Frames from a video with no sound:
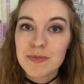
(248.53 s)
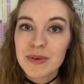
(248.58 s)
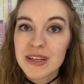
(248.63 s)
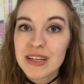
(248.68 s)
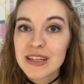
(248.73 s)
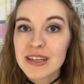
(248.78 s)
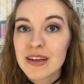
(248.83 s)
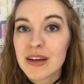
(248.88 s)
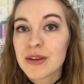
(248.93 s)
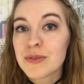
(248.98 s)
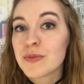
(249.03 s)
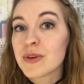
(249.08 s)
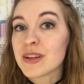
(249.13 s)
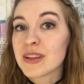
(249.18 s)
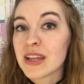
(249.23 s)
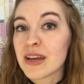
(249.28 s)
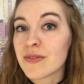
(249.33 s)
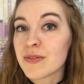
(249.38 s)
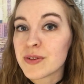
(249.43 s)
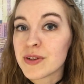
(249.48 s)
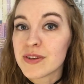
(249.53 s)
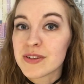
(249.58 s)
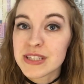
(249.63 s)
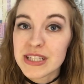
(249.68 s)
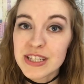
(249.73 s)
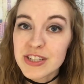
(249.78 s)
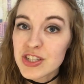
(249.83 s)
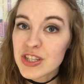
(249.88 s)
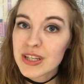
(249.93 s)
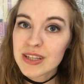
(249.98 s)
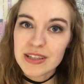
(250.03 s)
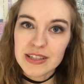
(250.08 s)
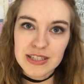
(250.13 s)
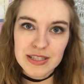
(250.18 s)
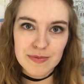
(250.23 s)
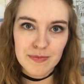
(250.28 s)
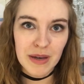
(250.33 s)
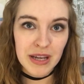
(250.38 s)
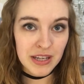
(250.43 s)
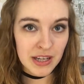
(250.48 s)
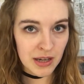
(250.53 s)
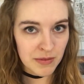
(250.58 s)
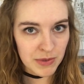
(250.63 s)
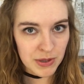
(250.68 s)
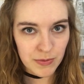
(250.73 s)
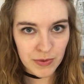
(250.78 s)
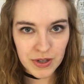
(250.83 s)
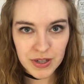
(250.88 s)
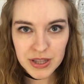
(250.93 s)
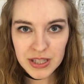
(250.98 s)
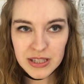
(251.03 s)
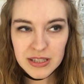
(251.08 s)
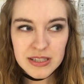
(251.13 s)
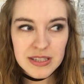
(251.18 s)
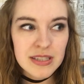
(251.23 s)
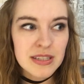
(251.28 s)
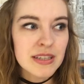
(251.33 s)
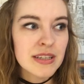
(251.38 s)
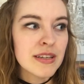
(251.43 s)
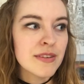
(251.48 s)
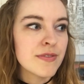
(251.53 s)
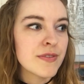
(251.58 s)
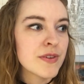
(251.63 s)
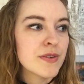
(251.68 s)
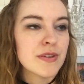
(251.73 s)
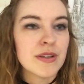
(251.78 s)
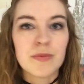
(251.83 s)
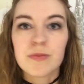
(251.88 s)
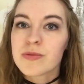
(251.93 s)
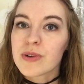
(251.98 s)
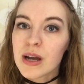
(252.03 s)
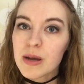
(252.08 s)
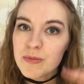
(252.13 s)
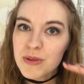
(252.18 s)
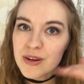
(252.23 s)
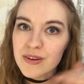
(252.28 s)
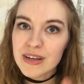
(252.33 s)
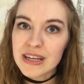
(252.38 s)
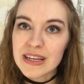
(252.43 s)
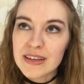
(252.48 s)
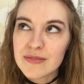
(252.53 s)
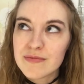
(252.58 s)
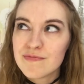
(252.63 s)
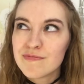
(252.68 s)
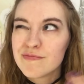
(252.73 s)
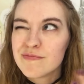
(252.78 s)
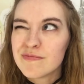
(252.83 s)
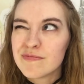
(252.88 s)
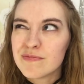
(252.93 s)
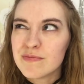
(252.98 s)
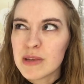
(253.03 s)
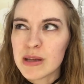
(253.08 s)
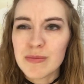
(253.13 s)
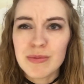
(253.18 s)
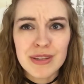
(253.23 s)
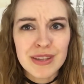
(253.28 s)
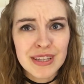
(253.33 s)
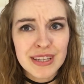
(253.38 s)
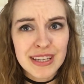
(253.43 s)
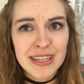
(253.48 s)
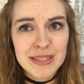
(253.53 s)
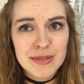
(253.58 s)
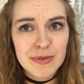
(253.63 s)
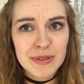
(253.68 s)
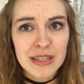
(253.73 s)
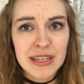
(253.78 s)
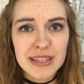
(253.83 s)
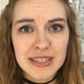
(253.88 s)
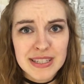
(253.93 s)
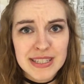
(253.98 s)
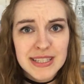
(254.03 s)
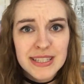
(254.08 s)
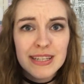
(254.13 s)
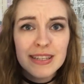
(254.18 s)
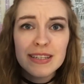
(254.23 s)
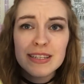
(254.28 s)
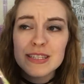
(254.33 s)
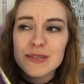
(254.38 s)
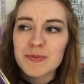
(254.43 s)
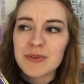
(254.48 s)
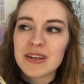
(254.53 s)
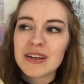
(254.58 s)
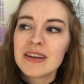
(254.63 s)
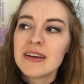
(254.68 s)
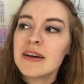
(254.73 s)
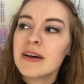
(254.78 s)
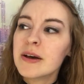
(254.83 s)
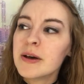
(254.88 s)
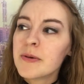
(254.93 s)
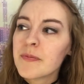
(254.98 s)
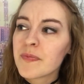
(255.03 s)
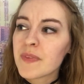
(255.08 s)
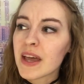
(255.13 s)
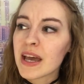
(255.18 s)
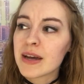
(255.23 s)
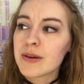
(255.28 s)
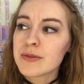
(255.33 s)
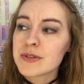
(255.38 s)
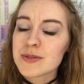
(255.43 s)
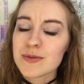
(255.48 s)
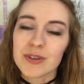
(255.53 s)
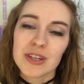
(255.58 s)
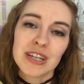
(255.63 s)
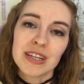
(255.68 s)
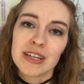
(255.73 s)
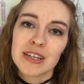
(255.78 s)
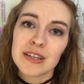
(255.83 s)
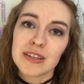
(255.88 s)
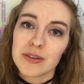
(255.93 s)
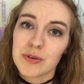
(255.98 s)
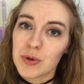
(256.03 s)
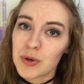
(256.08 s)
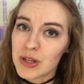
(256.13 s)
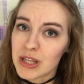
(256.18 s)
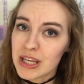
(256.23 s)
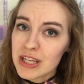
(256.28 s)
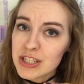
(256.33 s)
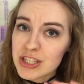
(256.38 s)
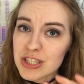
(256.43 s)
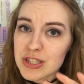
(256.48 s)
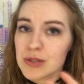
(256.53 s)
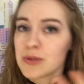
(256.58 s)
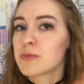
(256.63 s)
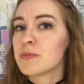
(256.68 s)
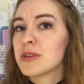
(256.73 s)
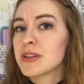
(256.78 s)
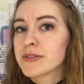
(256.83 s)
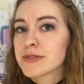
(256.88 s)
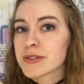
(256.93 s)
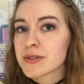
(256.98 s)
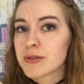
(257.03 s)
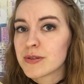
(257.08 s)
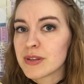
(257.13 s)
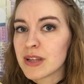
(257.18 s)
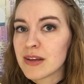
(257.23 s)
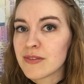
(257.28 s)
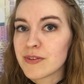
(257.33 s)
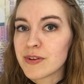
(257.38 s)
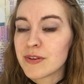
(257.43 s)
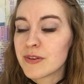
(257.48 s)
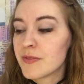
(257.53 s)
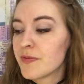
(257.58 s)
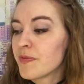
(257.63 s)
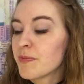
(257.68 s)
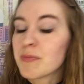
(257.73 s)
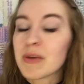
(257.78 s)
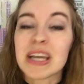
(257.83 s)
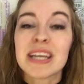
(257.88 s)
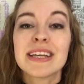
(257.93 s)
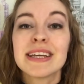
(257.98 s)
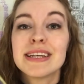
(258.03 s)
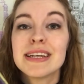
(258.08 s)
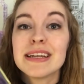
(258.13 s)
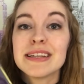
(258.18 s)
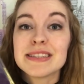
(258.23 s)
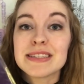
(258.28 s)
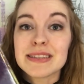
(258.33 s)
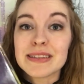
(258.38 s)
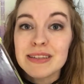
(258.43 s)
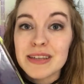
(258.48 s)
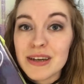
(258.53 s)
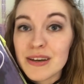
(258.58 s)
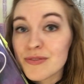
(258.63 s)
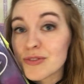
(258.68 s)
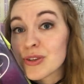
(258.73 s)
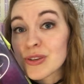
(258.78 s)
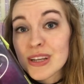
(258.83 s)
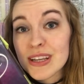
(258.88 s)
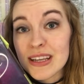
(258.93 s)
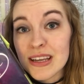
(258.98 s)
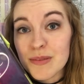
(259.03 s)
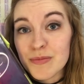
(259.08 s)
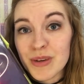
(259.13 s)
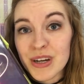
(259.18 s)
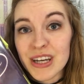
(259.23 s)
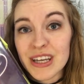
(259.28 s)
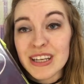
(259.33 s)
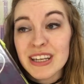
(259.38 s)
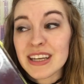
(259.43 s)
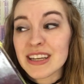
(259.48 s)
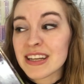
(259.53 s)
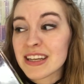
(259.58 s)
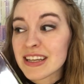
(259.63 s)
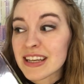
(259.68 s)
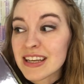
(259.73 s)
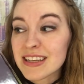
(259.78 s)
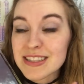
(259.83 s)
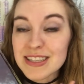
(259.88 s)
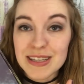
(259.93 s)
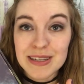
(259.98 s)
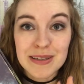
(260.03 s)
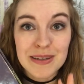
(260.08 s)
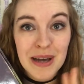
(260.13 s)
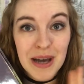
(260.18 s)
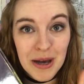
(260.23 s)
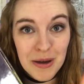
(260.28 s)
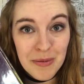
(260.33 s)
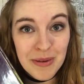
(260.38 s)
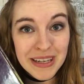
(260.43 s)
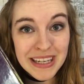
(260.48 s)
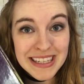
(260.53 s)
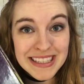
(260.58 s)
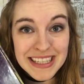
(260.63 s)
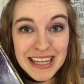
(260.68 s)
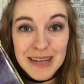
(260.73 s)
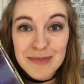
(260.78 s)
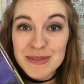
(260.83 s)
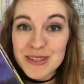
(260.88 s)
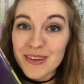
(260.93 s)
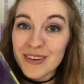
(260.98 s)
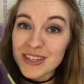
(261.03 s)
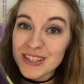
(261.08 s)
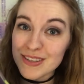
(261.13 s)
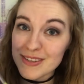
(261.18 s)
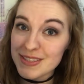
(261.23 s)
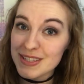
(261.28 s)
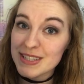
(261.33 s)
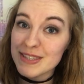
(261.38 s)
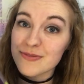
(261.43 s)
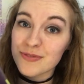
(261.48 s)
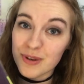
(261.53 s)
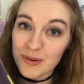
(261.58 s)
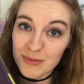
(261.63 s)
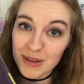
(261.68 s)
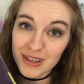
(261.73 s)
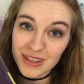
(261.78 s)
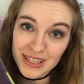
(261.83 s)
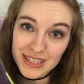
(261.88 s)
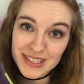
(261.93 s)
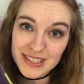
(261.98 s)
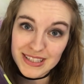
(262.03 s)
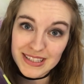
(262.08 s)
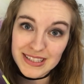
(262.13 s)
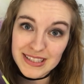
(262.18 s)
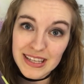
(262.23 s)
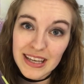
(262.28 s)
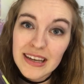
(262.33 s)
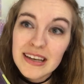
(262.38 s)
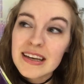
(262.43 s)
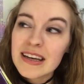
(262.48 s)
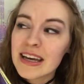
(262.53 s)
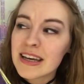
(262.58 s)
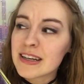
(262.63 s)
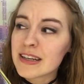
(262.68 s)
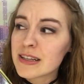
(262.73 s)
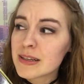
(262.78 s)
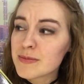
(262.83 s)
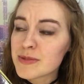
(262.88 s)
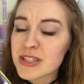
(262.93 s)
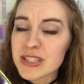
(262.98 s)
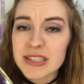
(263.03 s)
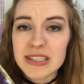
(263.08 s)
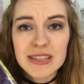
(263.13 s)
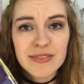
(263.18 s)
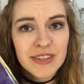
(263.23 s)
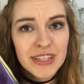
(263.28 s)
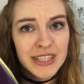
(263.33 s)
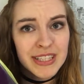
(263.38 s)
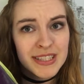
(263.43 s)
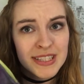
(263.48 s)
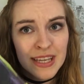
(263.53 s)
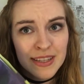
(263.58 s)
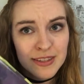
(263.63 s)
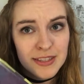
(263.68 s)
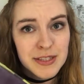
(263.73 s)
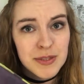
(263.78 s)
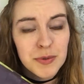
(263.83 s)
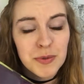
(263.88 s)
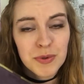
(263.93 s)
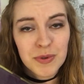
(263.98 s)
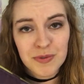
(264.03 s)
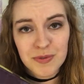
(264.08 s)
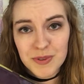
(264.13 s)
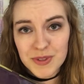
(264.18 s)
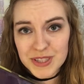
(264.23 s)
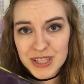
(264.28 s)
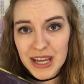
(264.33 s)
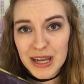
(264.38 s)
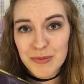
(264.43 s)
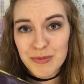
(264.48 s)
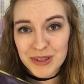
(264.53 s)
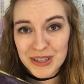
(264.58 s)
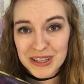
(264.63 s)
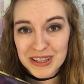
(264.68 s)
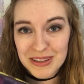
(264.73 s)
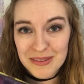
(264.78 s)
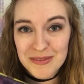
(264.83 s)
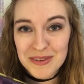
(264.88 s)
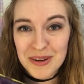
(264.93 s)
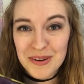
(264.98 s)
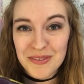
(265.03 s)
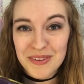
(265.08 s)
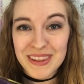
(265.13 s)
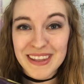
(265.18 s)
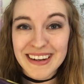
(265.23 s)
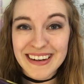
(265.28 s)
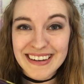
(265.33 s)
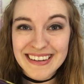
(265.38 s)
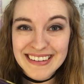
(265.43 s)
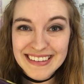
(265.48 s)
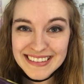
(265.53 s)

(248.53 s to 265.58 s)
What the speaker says: Depending on what level you're teaching, this might not be worth it. If you're in primary, maybe the kids would like to see this, but I was working in college, so middle school level. My kids loved looking at mine, and I can't tell you how many times I would use this for my lessons. I ended up just leaving this at the school full time while I lived over there.